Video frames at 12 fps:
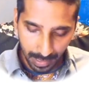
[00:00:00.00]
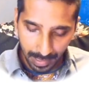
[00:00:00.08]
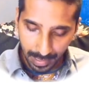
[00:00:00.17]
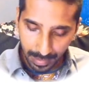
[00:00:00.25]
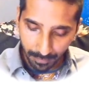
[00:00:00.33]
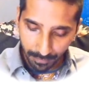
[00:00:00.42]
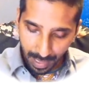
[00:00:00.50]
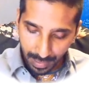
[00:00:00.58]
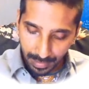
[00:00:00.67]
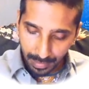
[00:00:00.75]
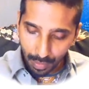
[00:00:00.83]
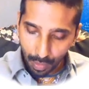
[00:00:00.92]
in a very
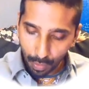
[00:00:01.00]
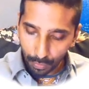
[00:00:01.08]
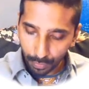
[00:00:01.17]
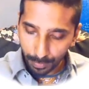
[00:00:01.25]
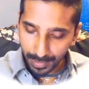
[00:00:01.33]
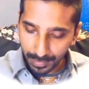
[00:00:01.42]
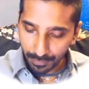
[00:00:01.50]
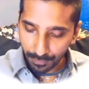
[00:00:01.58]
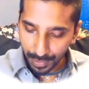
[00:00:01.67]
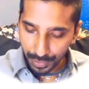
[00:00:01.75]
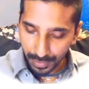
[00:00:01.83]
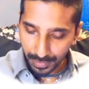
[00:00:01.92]
automated
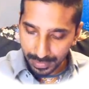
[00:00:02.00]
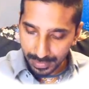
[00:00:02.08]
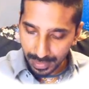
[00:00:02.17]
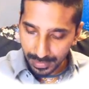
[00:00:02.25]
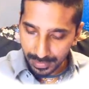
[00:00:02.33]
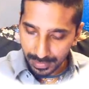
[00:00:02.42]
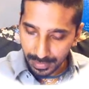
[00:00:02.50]
fashion these days.